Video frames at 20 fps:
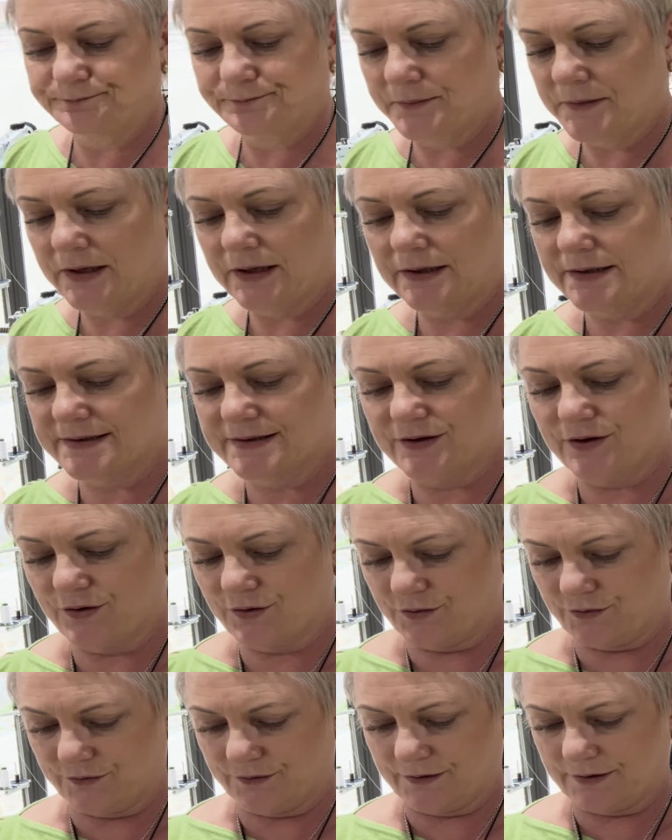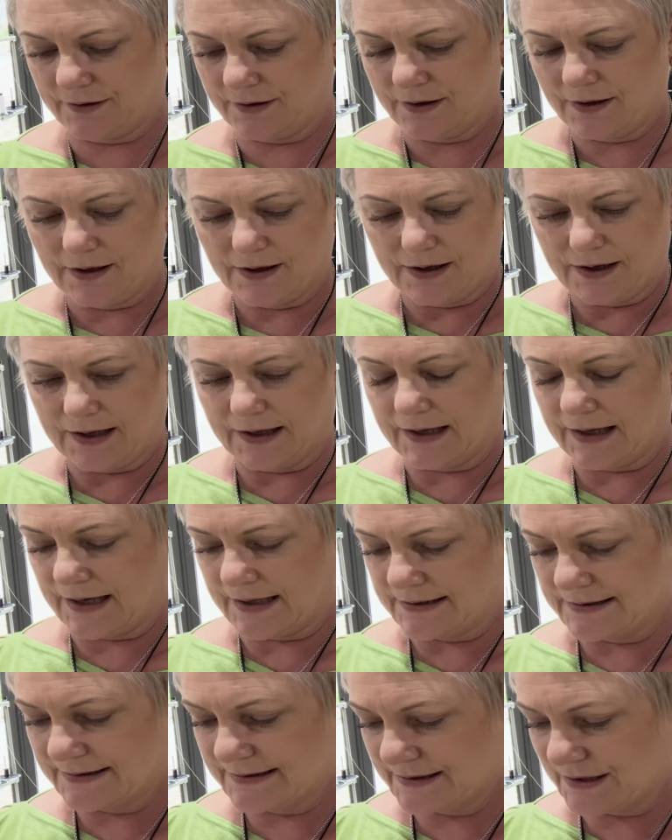It is gone. Okay,
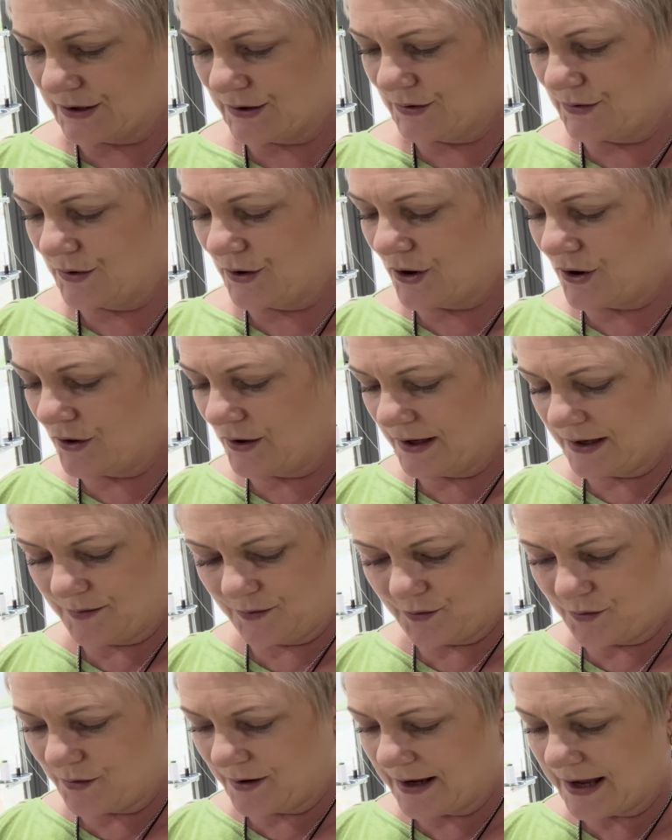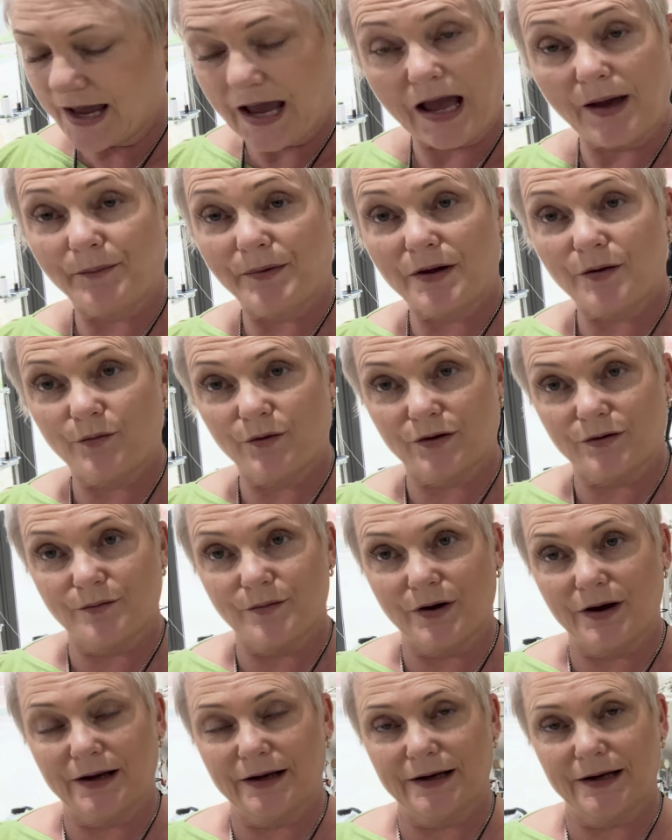so I am quite happy with
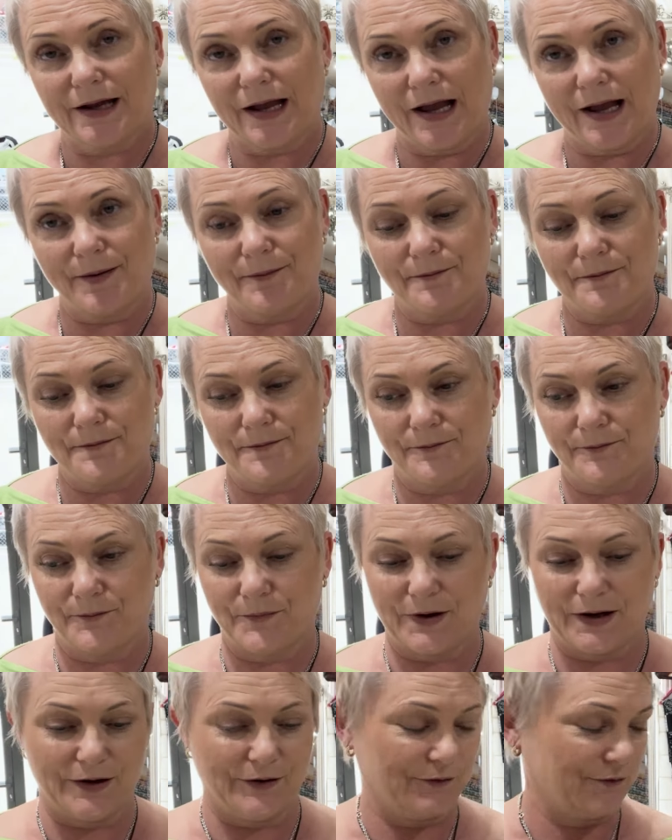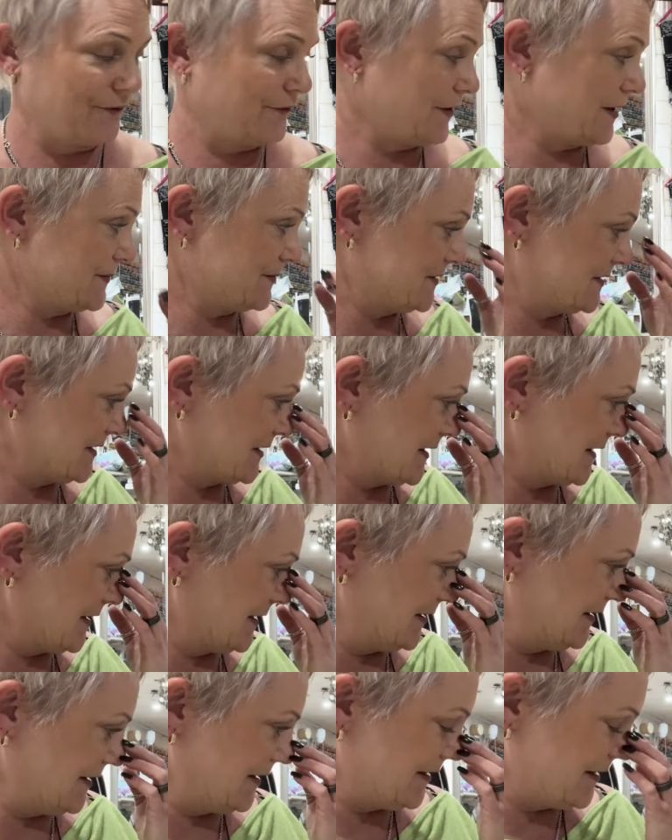my my little grabs
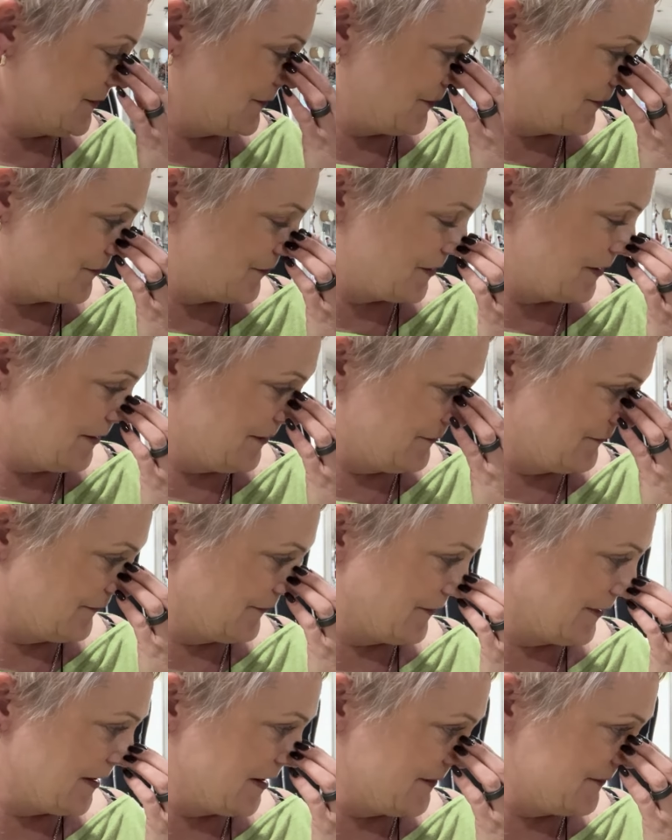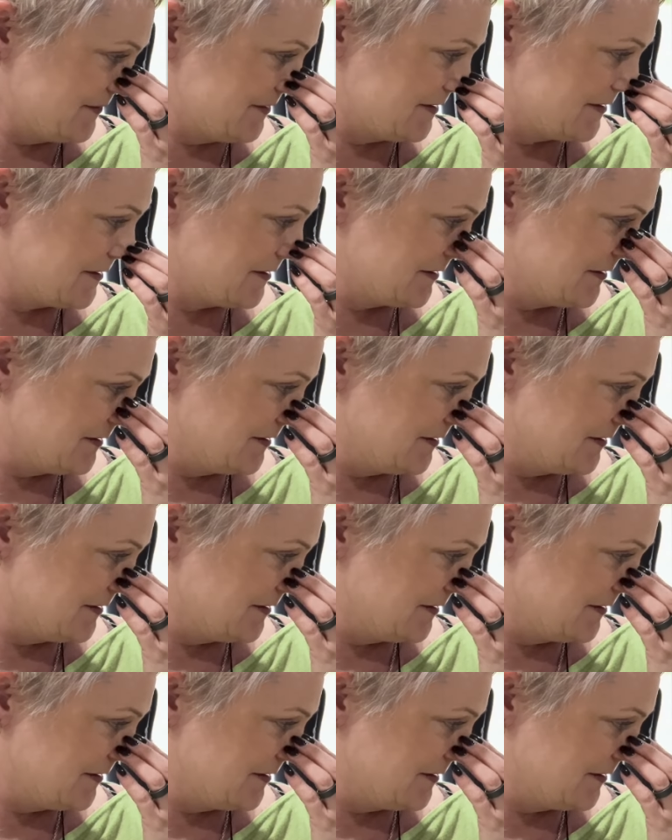today. And they were quite little grabs.